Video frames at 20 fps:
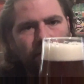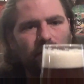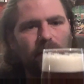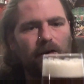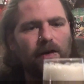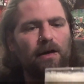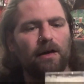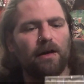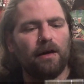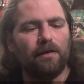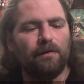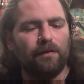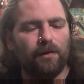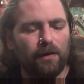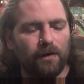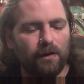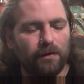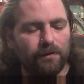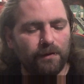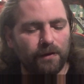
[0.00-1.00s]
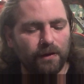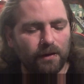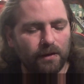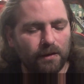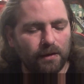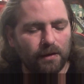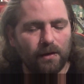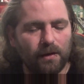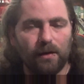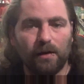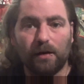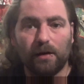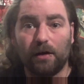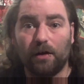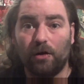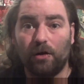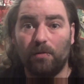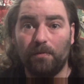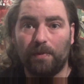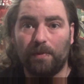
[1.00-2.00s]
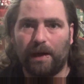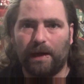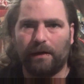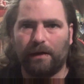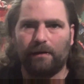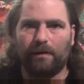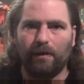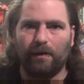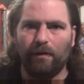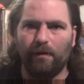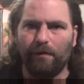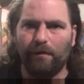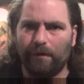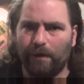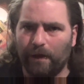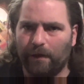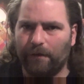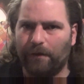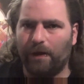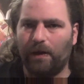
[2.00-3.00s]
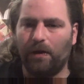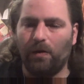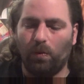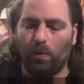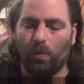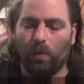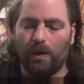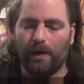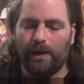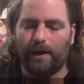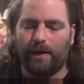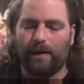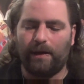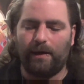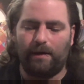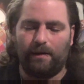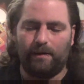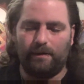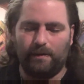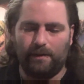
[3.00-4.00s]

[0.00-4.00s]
and a half of compact, fluffy white head.